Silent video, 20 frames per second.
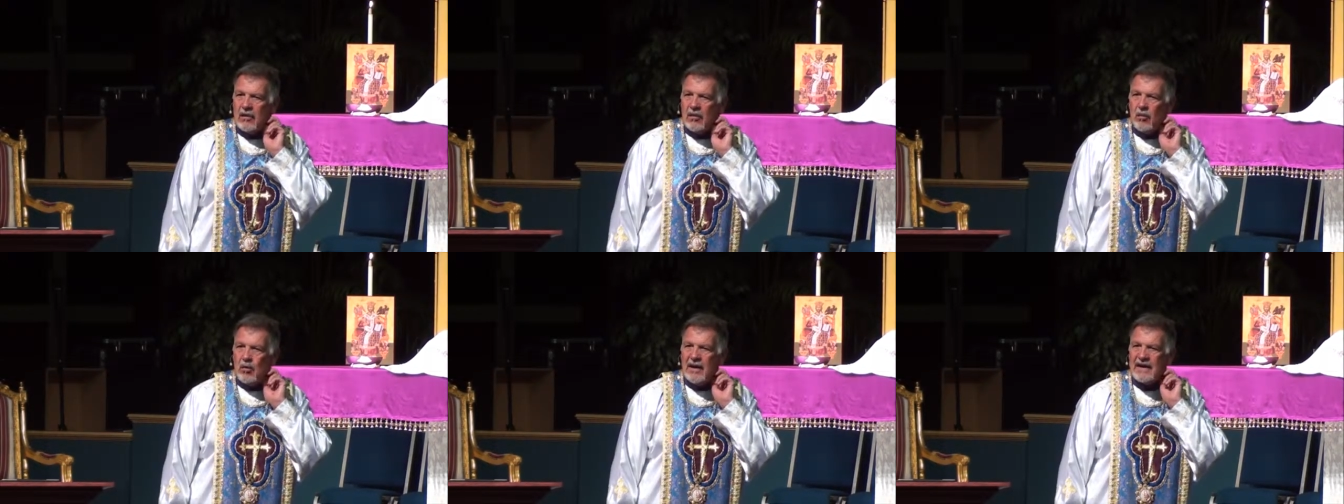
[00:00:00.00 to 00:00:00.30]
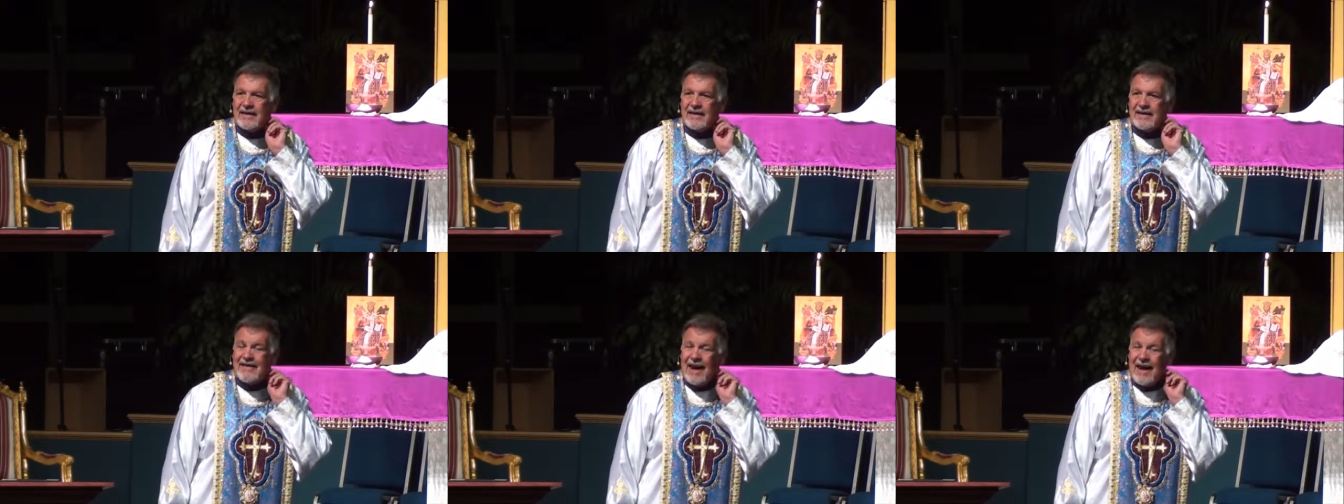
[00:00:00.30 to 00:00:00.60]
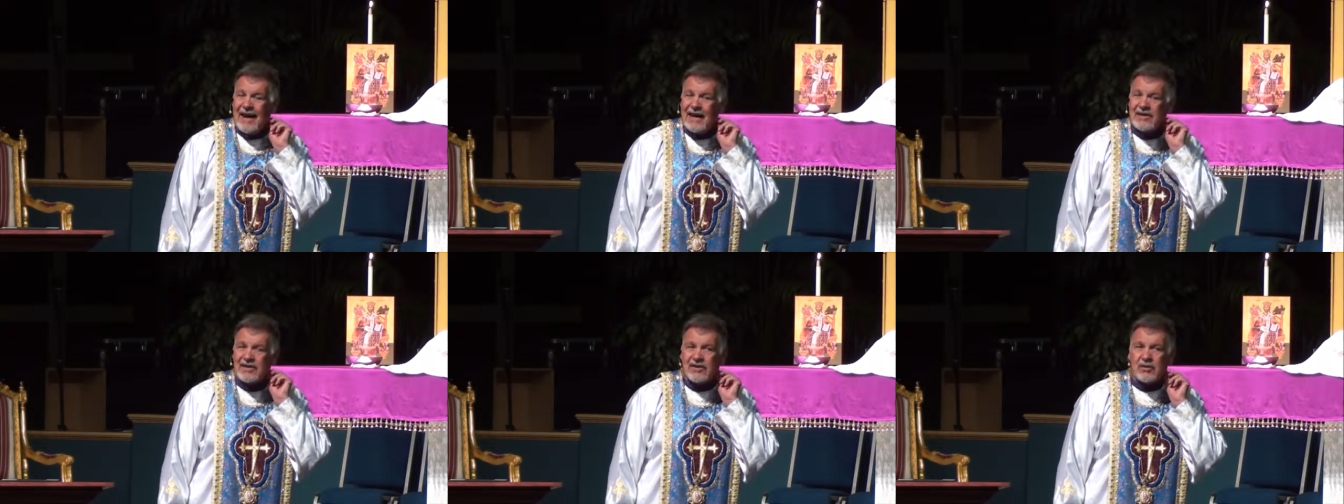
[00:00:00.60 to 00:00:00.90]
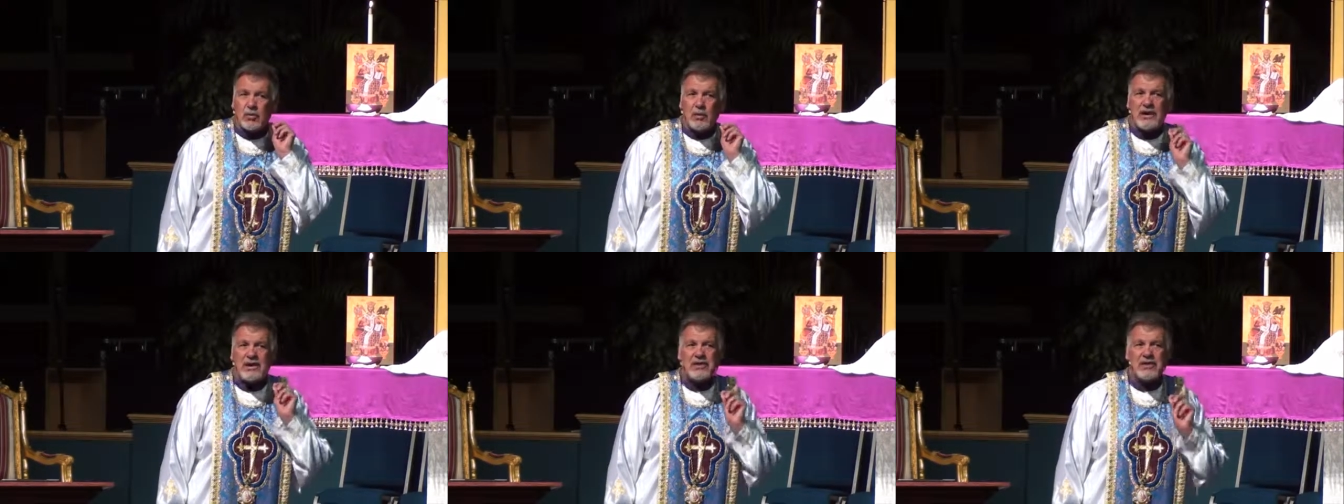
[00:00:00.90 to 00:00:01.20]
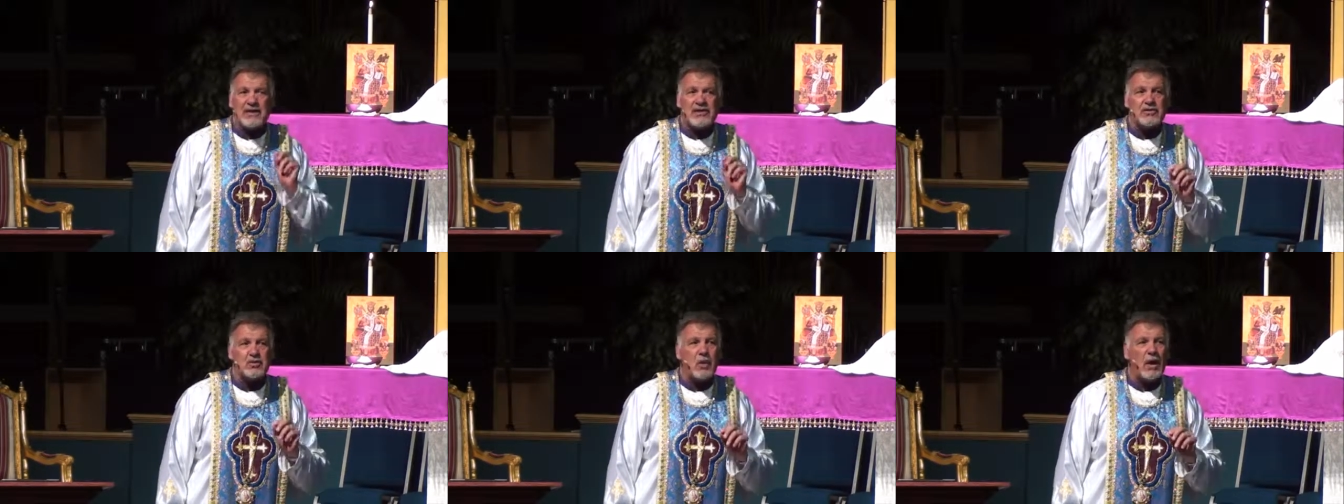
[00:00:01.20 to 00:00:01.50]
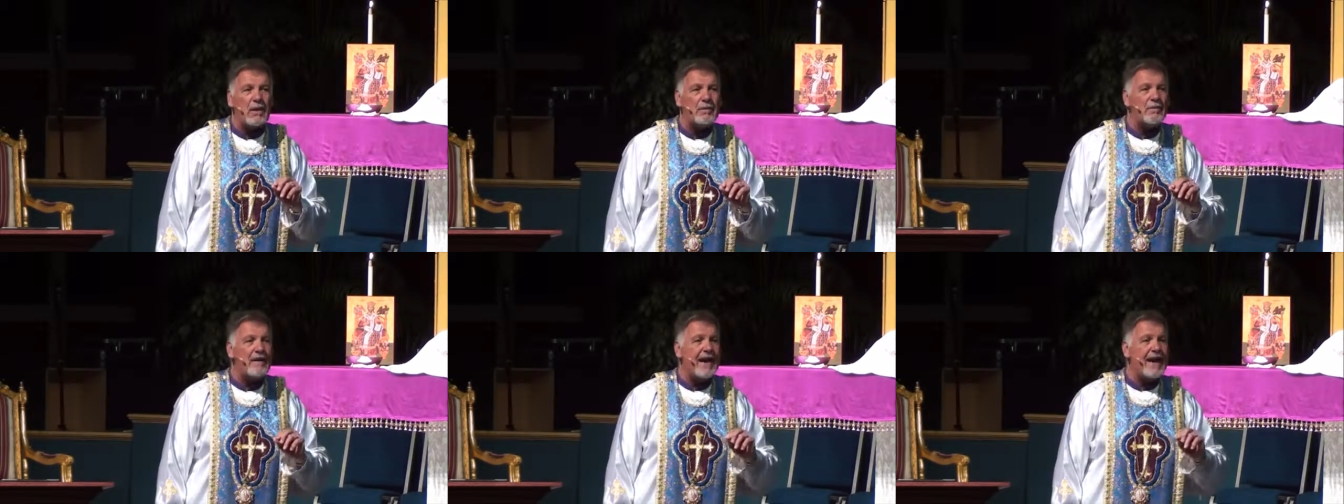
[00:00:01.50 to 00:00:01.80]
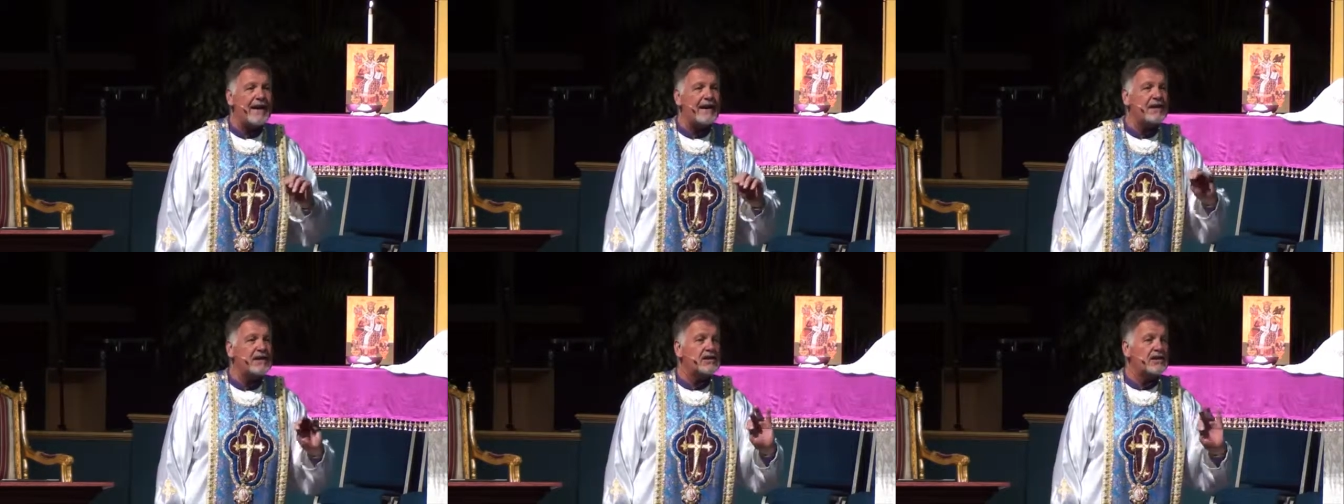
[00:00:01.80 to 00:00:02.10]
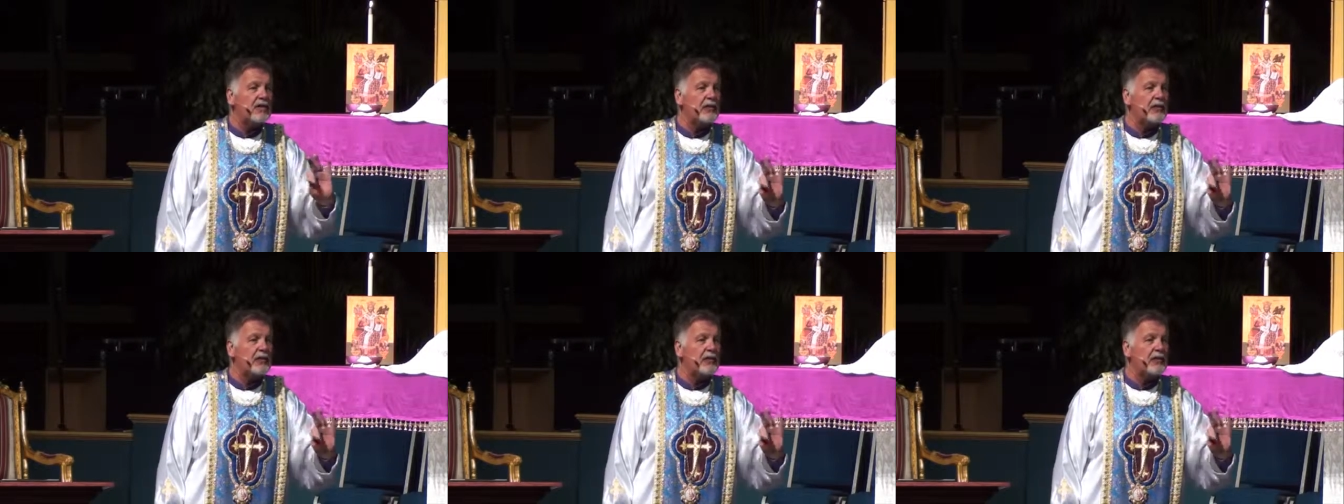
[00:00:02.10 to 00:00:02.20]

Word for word: with dust, which is what man is